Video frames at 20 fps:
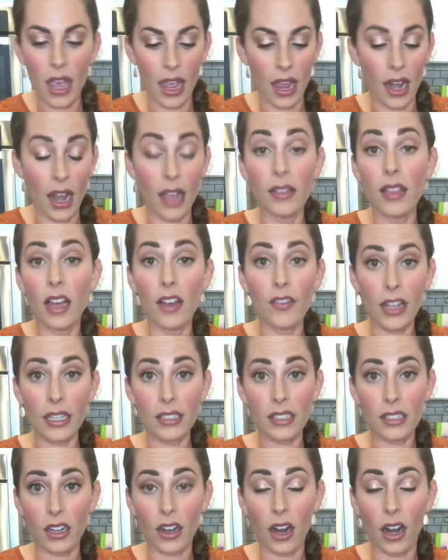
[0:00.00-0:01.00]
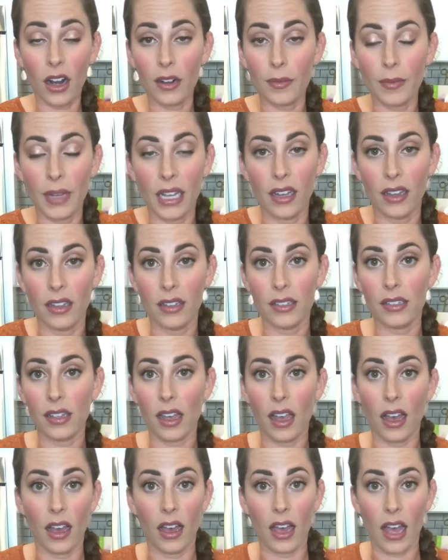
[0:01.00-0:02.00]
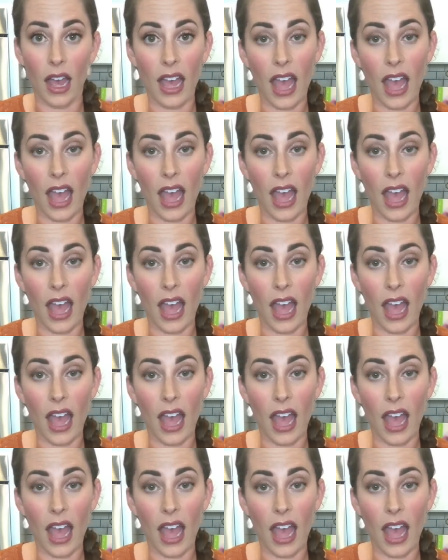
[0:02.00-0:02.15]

And I love Instacart because uh,